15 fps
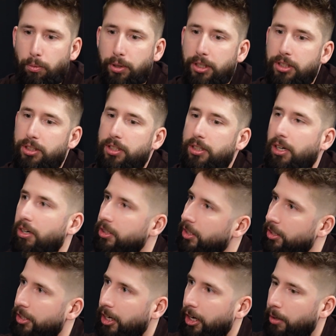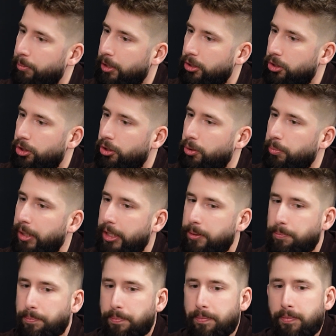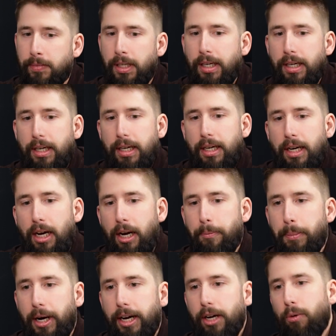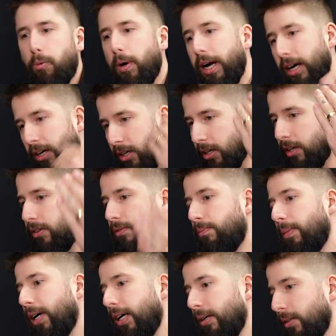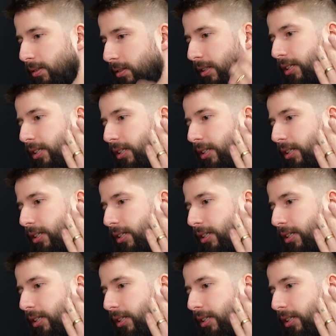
what is the content that I'm consuming, am I aware of my,